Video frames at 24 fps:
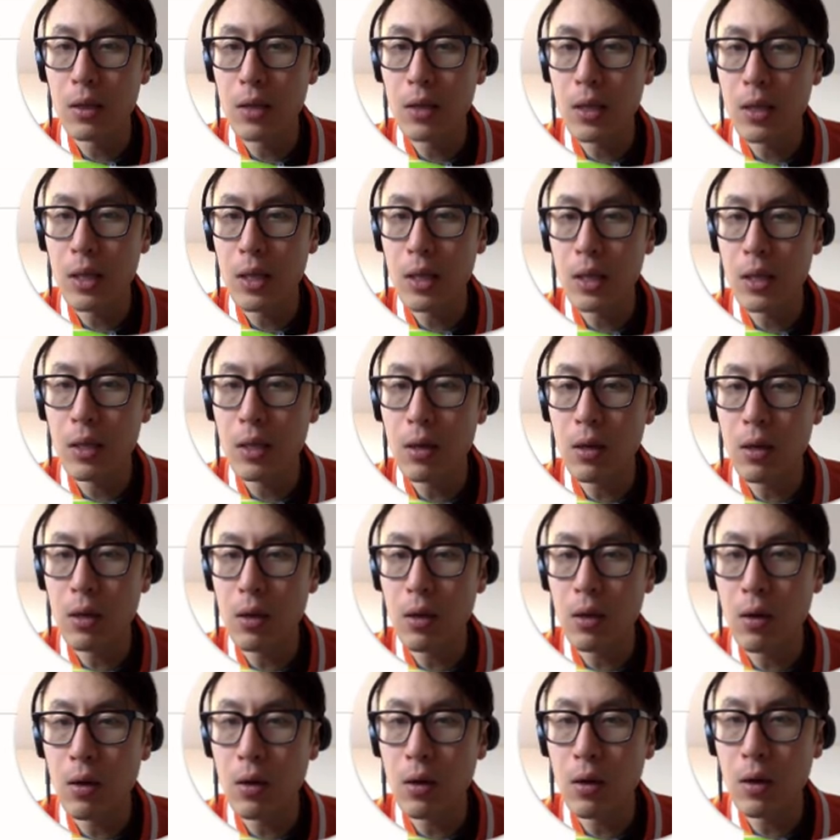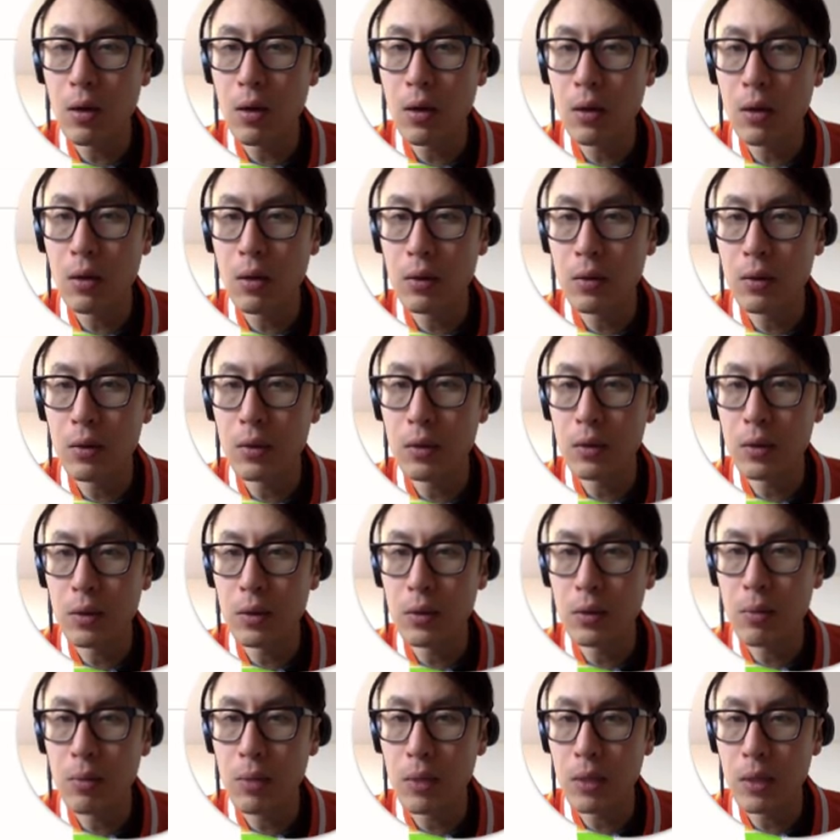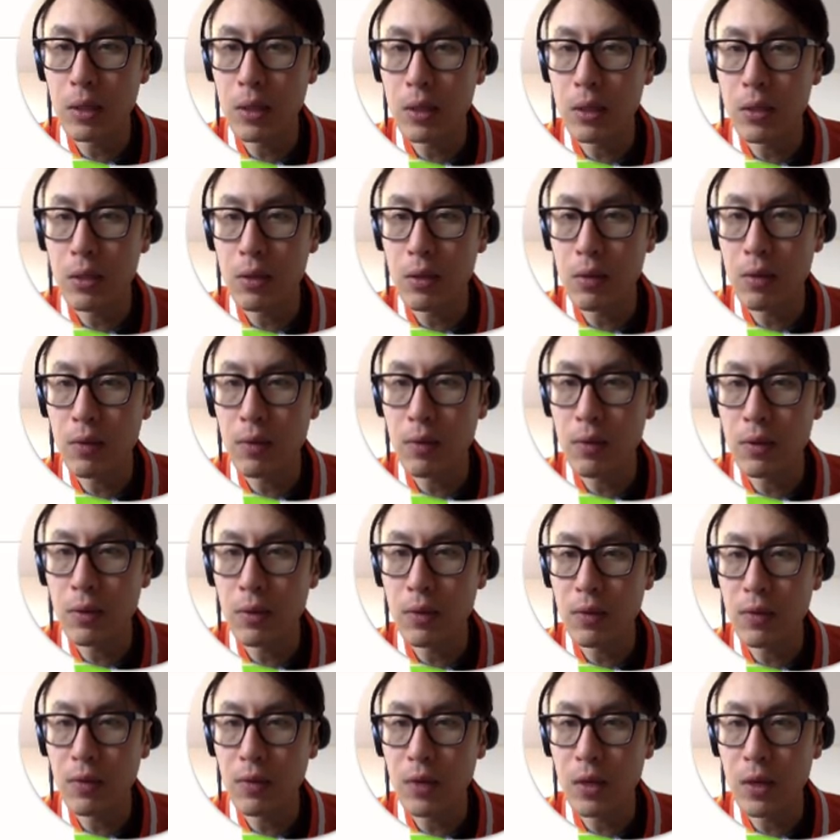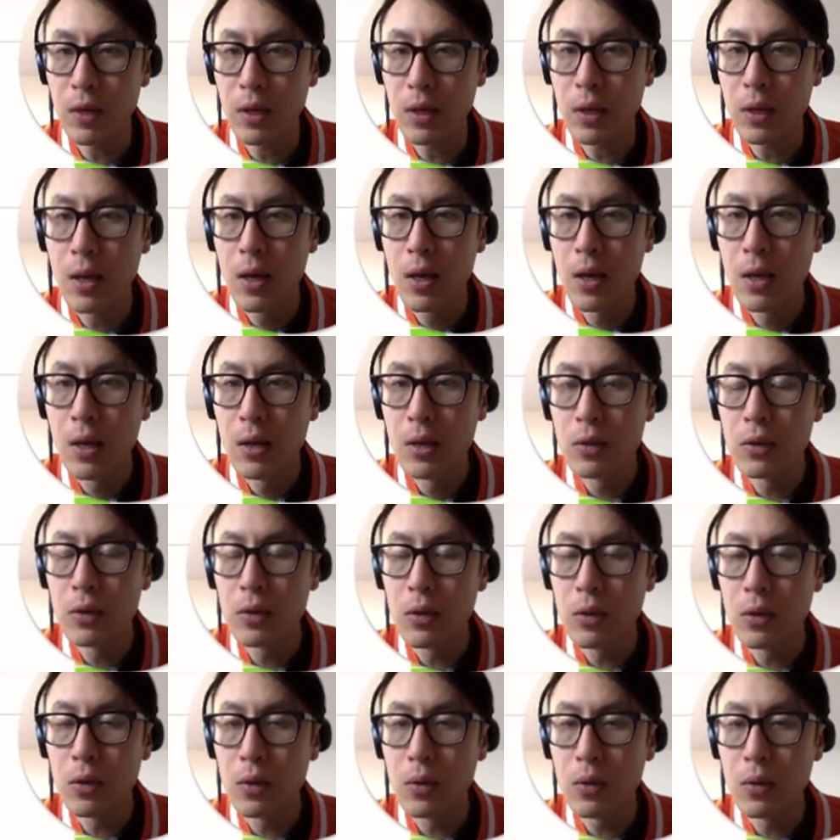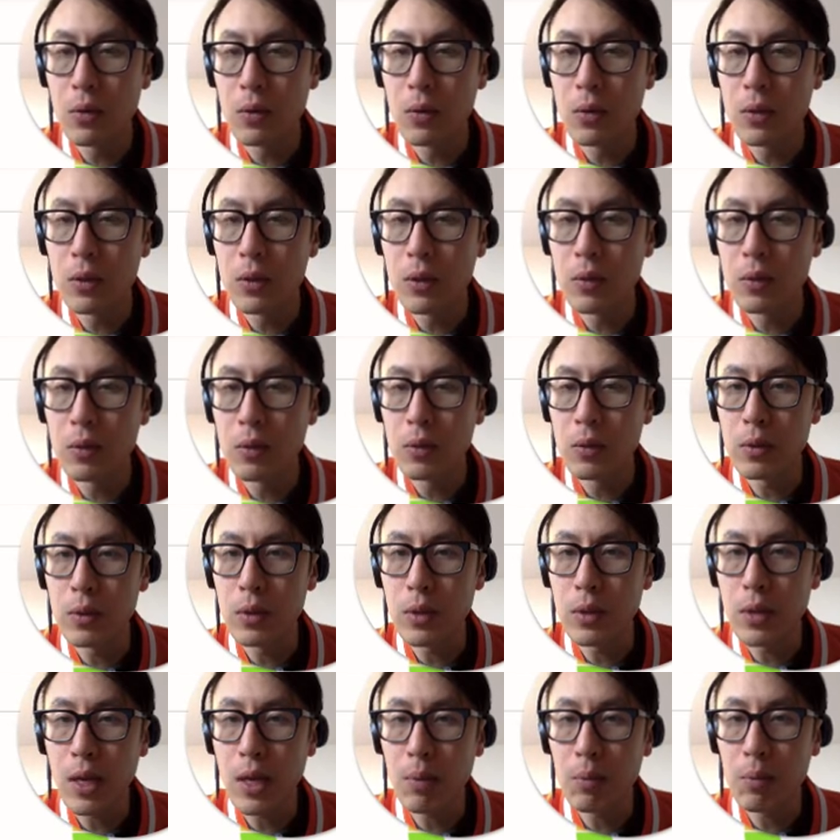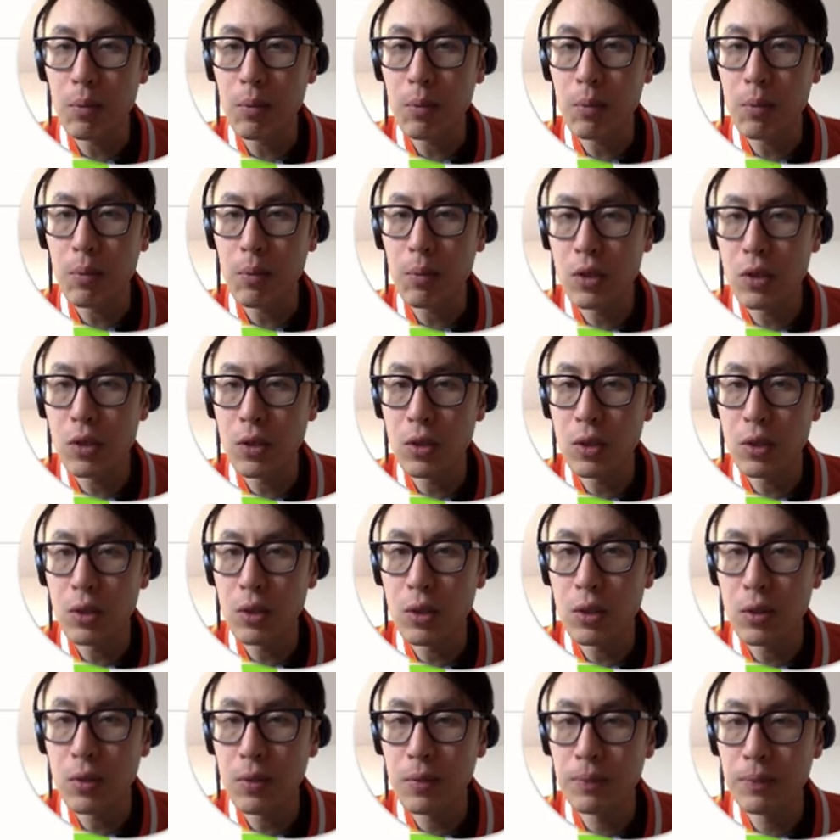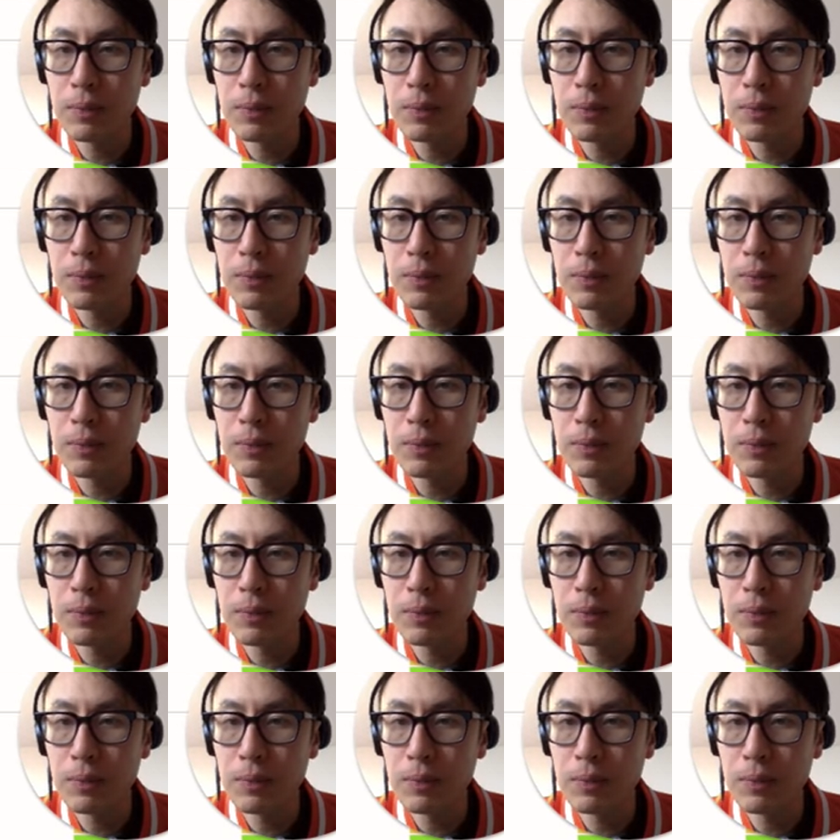in our, I'll just make it easier for us to find it. So this was an application